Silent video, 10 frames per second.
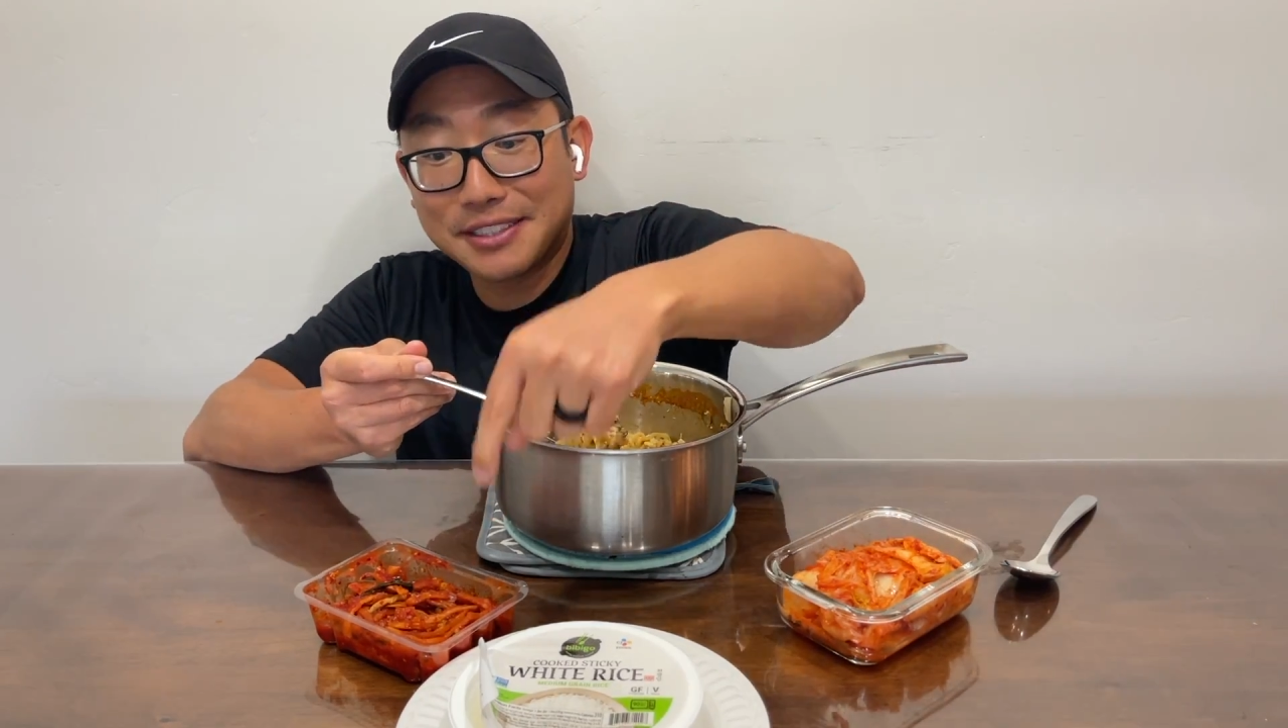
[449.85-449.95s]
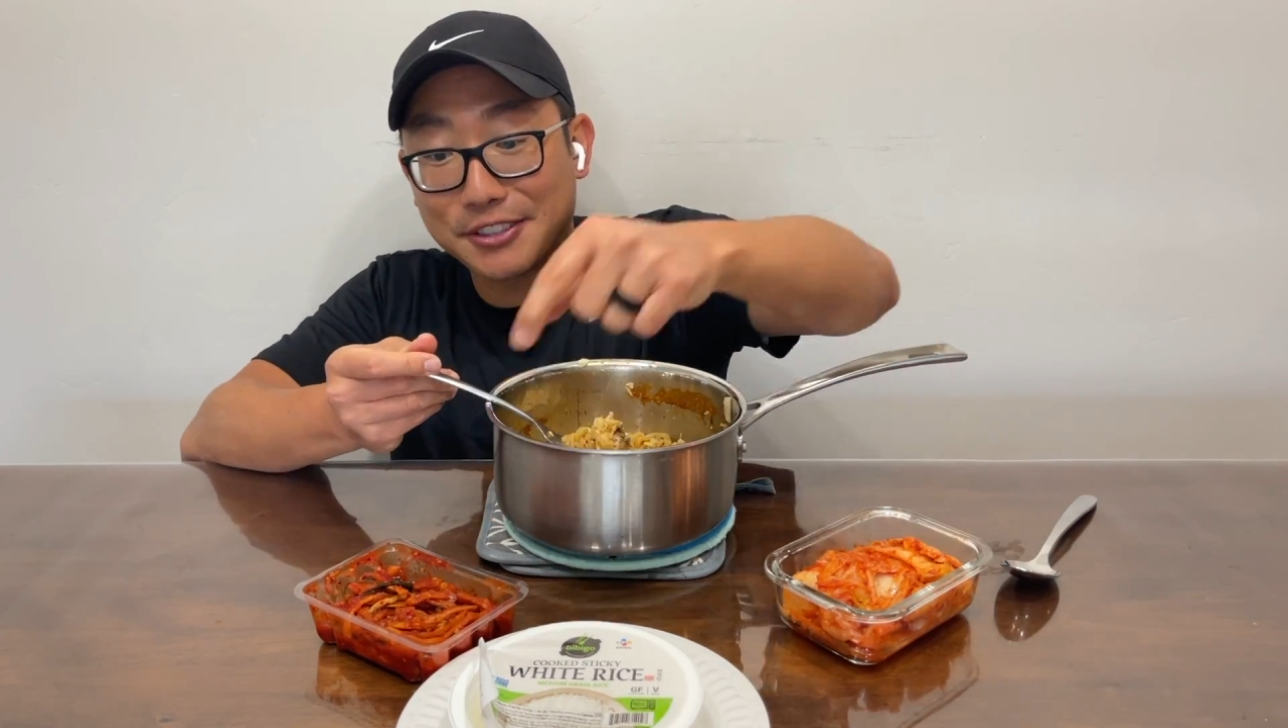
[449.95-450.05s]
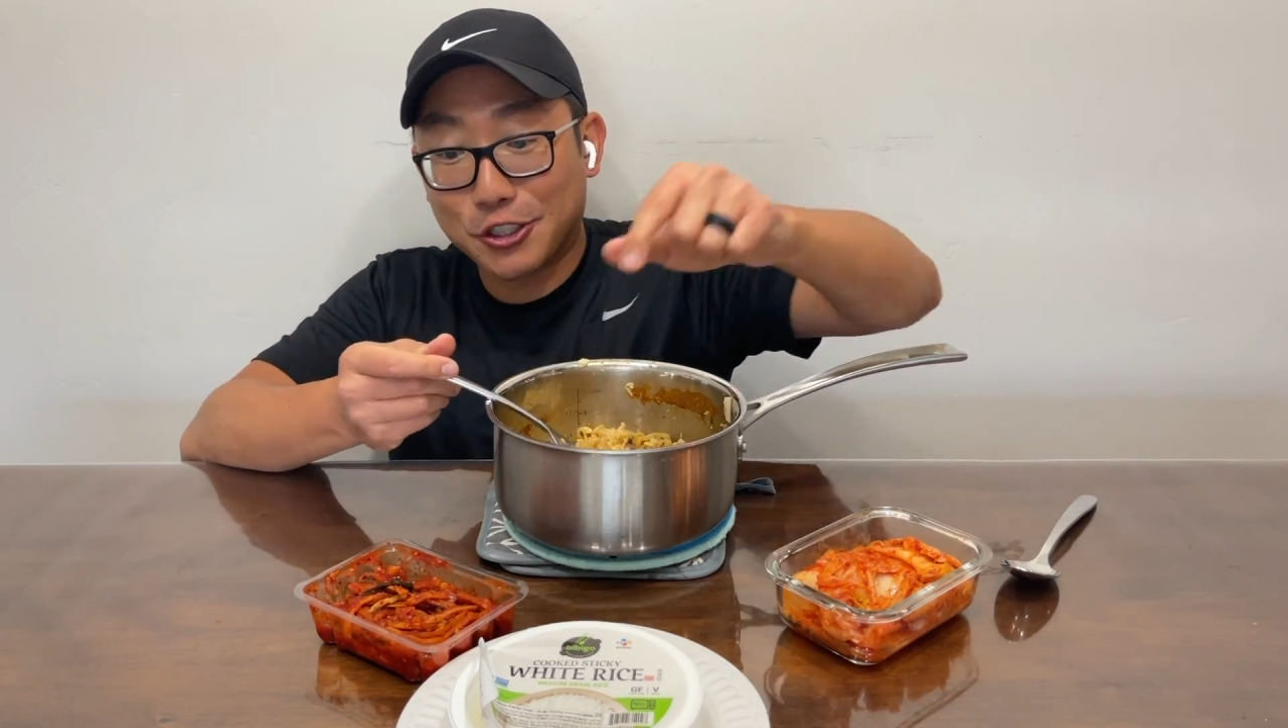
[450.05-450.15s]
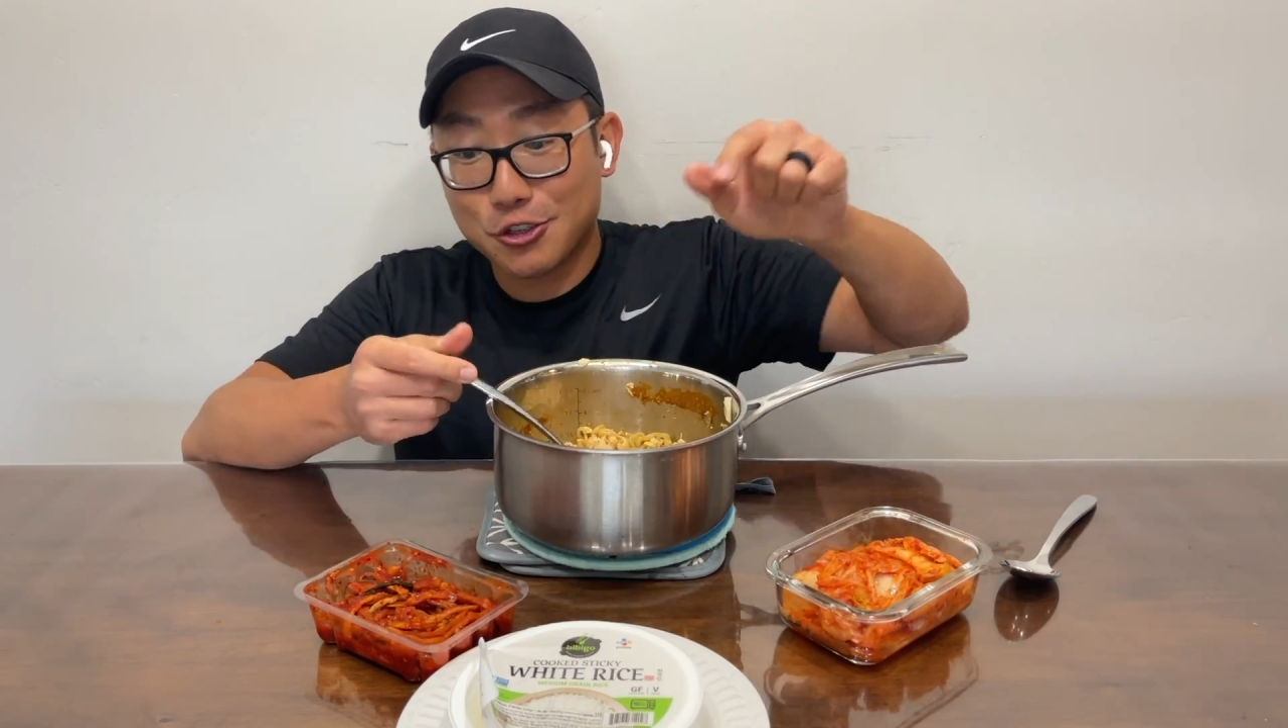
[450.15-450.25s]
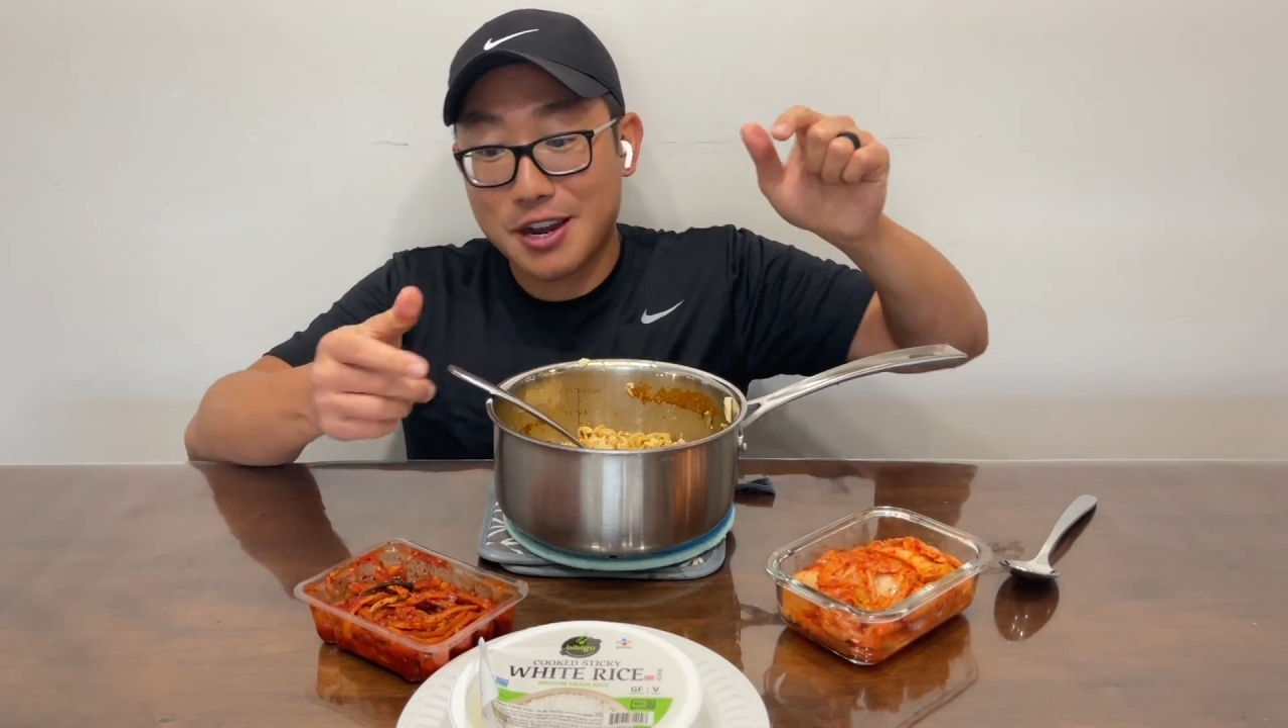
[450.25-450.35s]

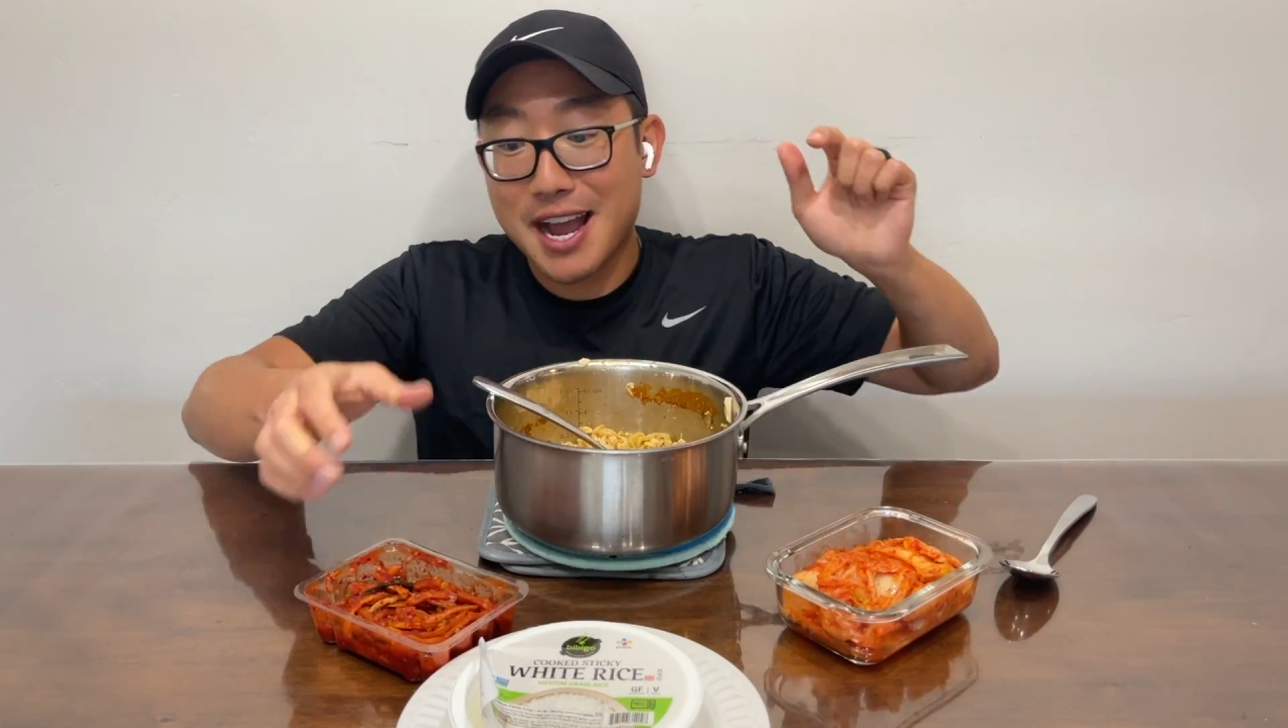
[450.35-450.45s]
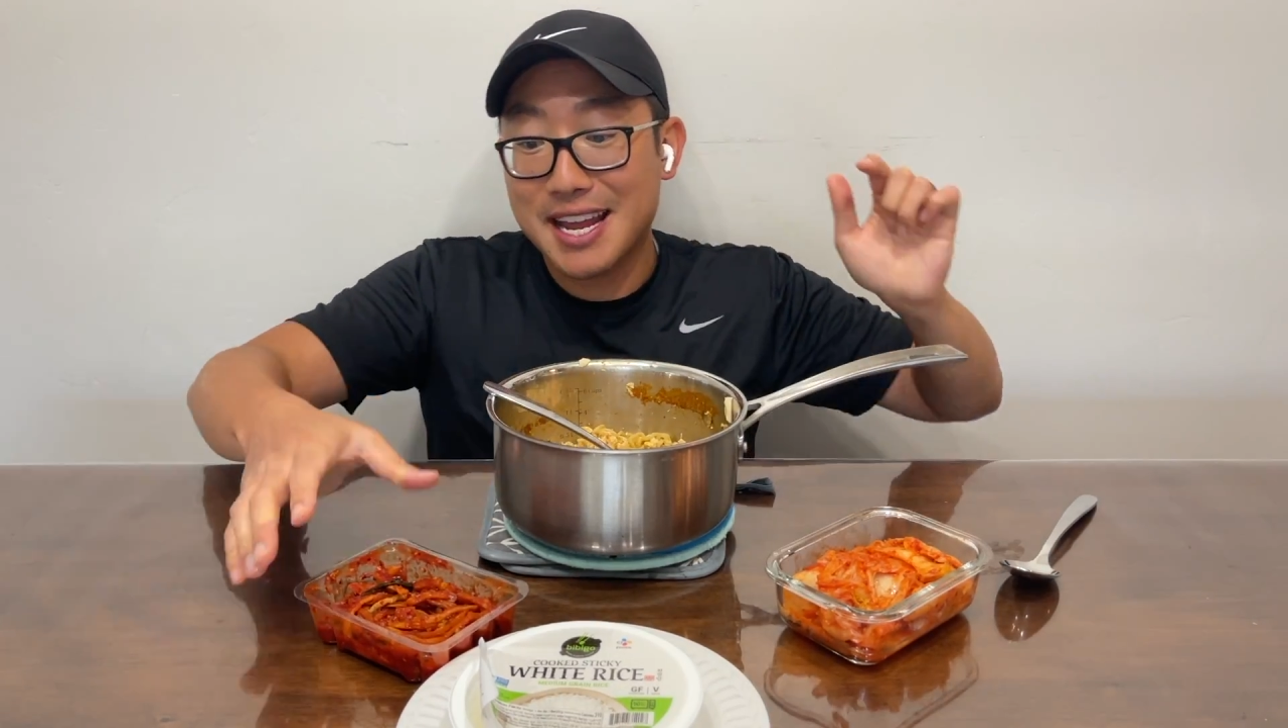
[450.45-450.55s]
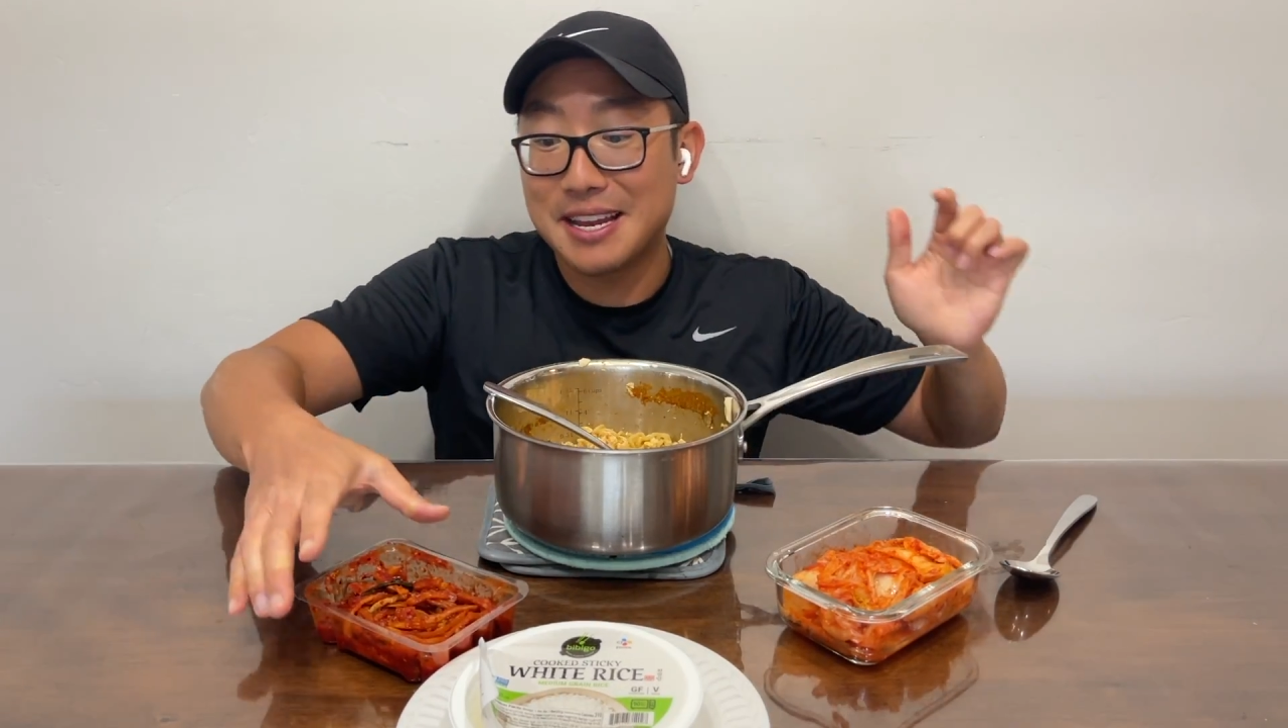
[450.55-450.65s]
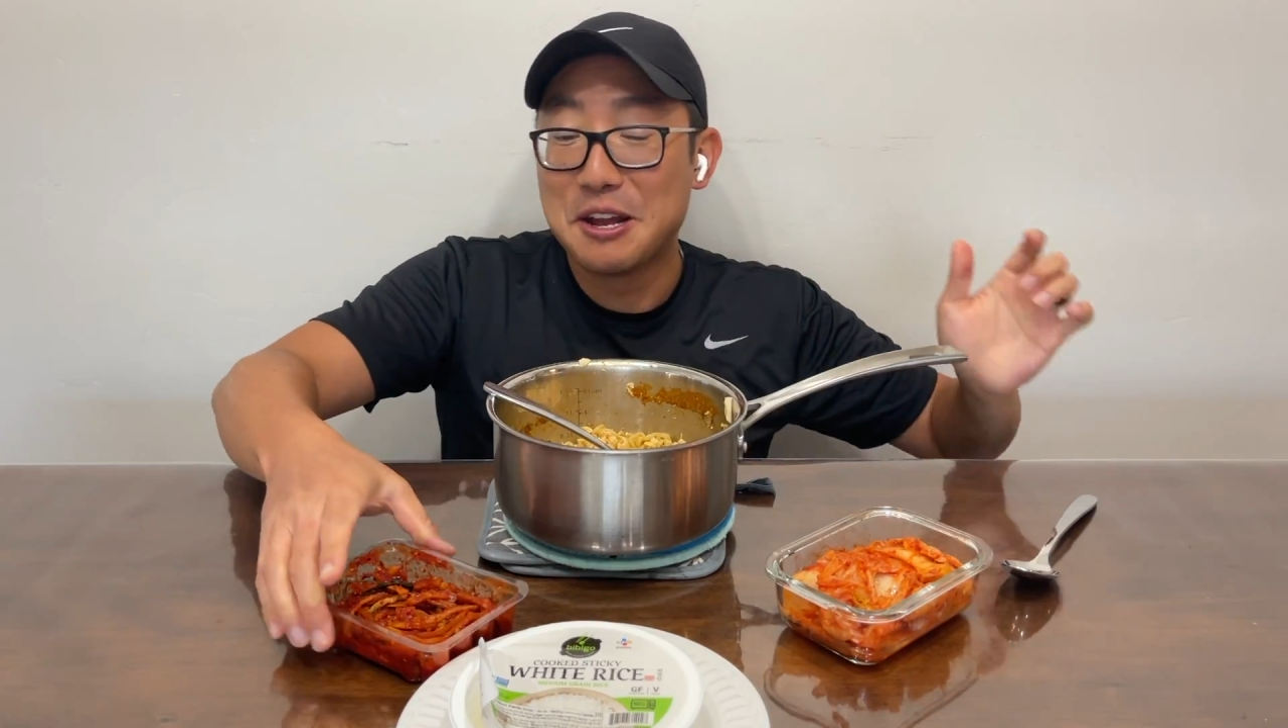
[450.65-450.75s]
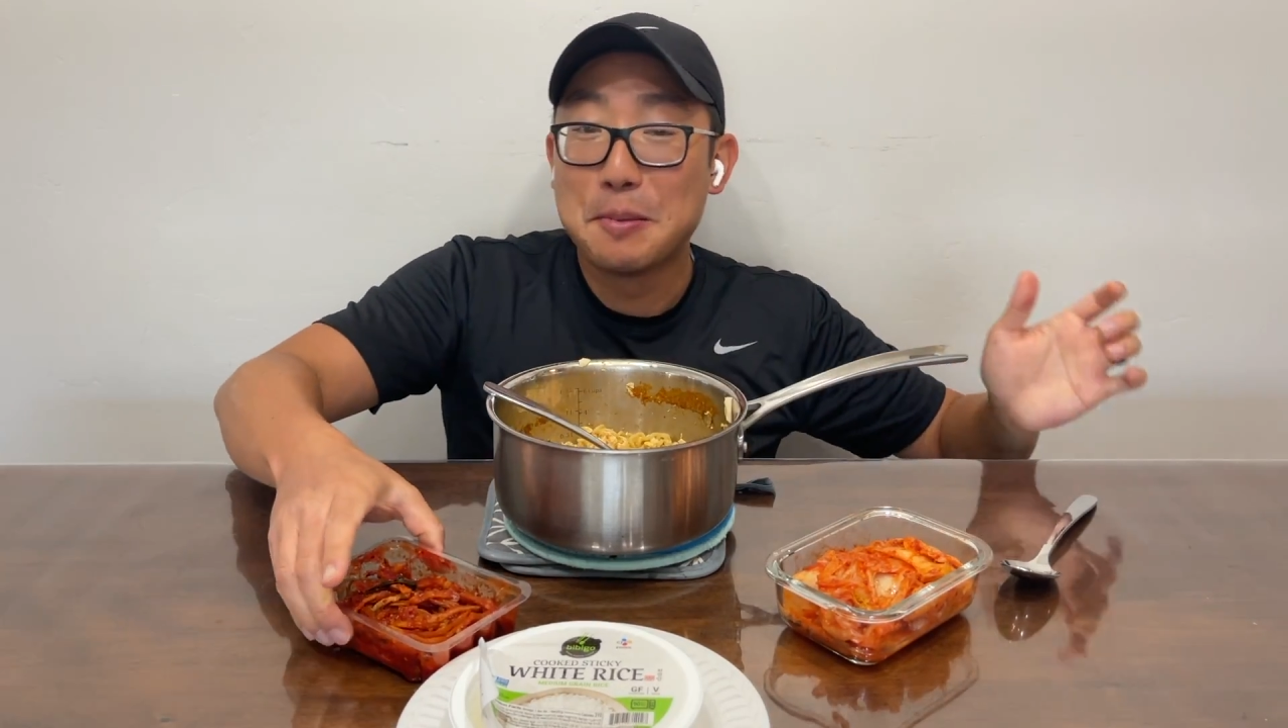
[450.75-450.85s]
even
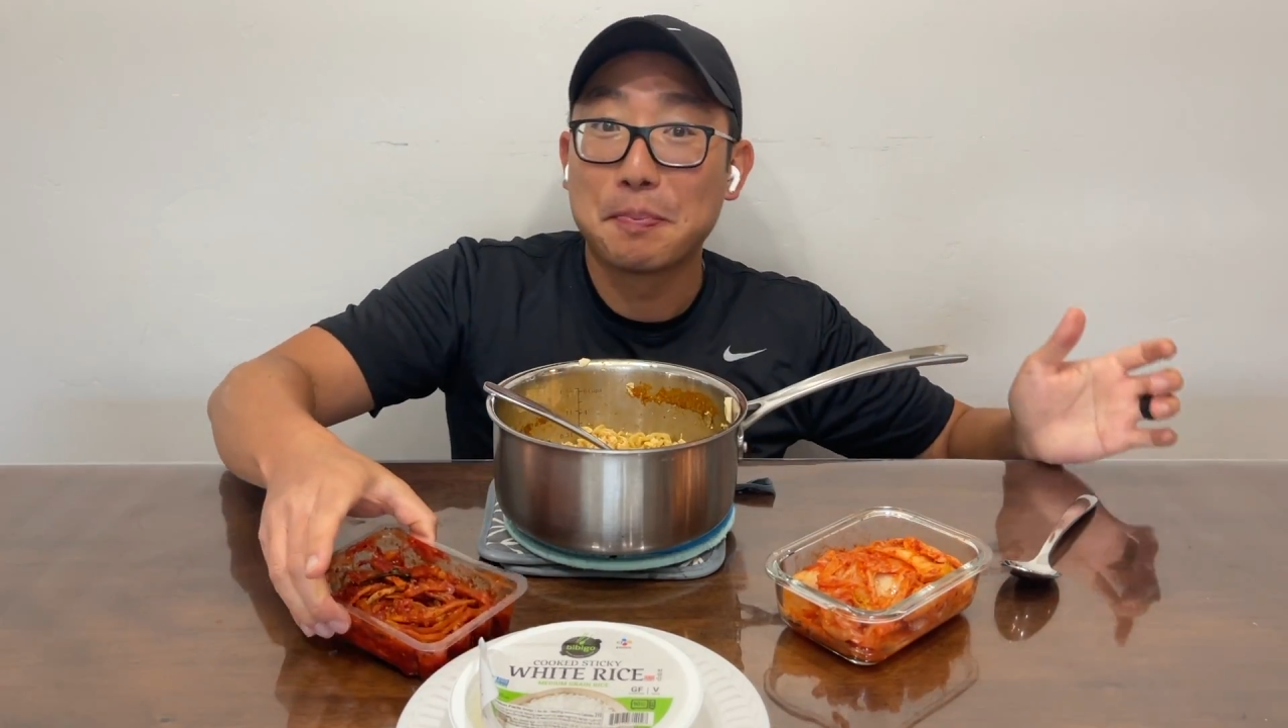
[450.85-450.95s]
tried